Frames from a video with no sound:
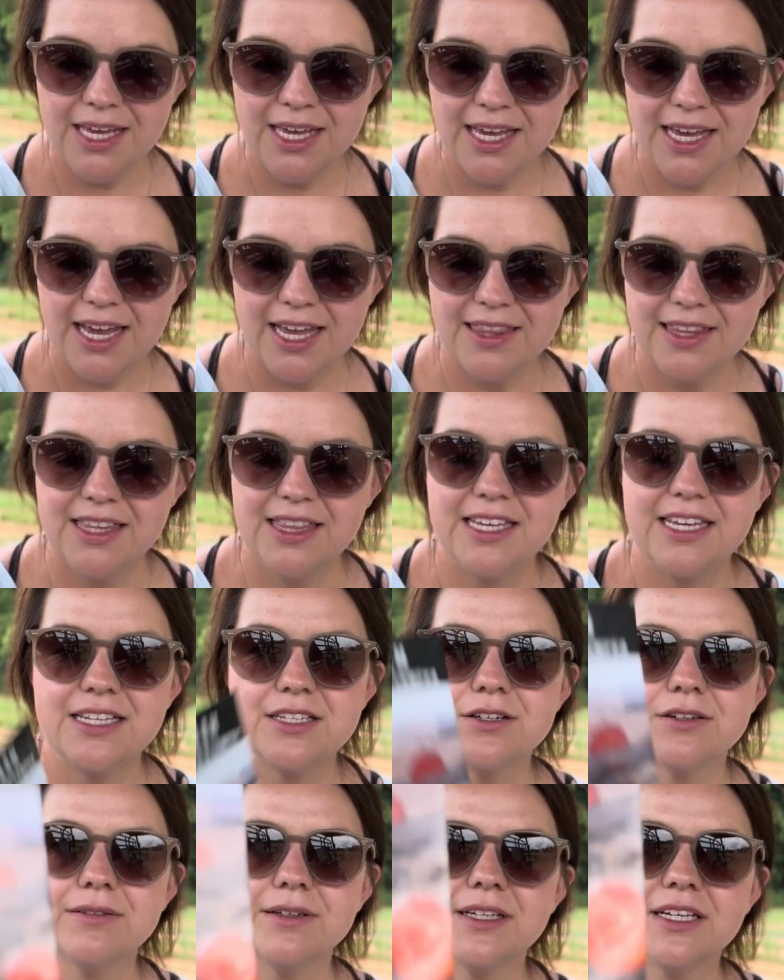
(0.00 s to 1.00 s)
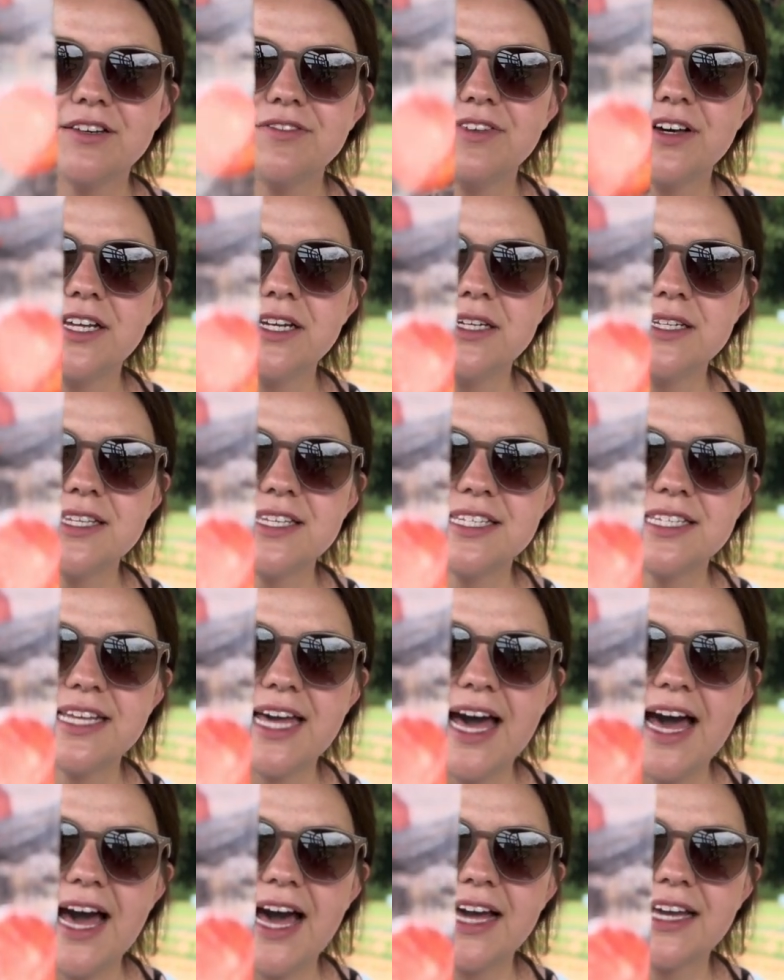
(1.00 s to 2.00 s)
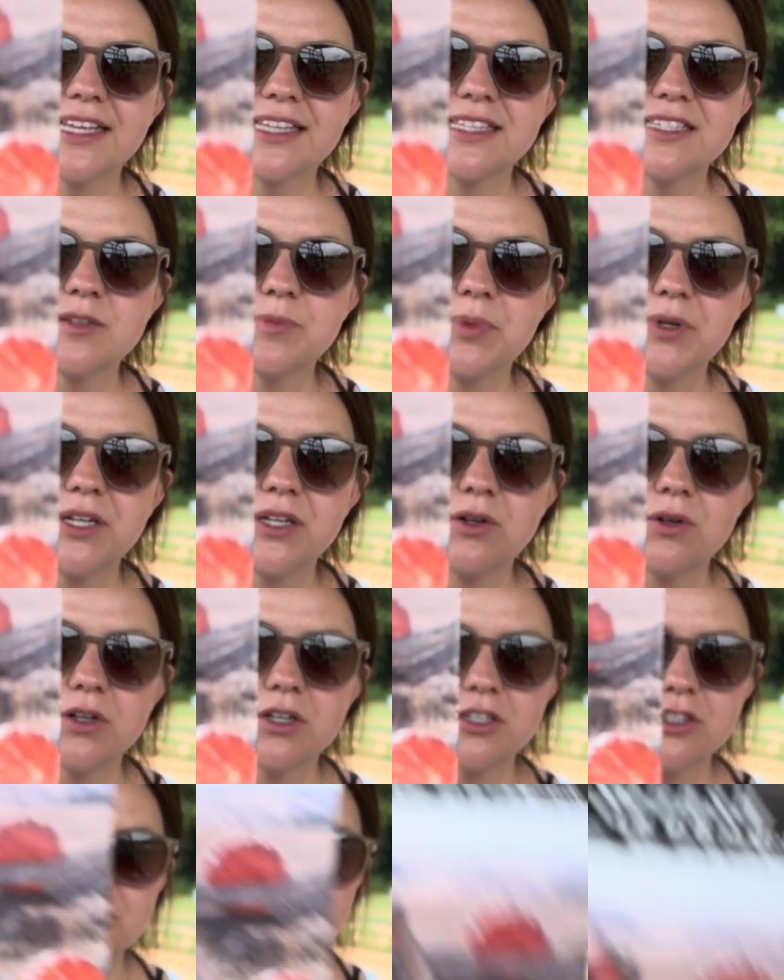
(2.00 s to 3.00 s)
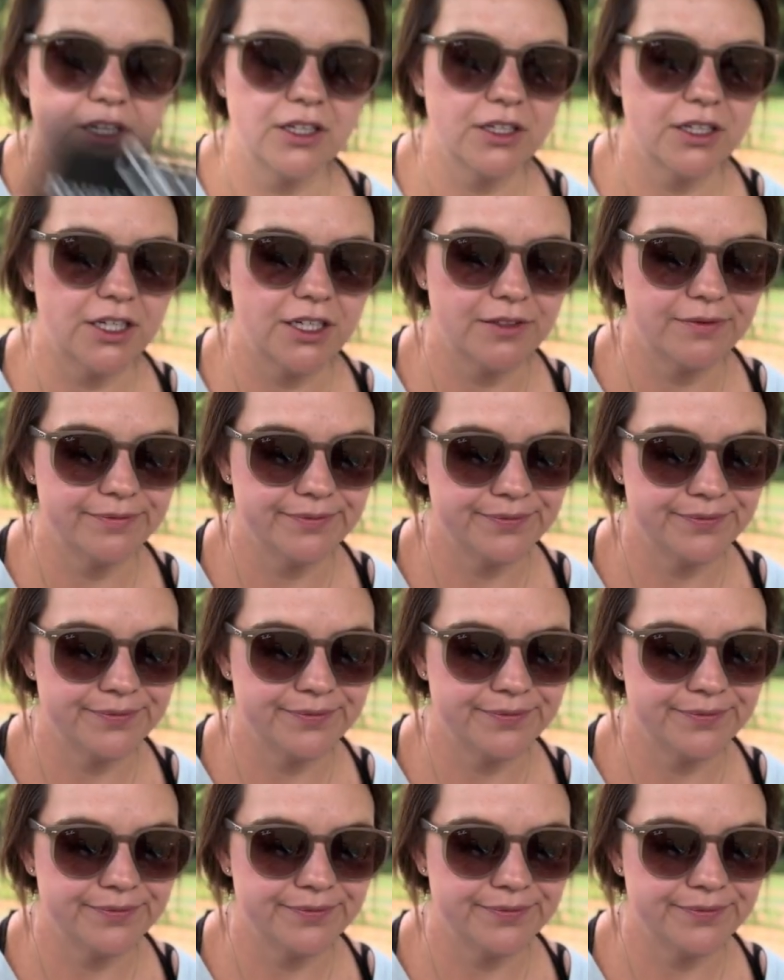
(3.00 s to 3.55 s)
And then these are really fun to stack. It's a pretty orange color.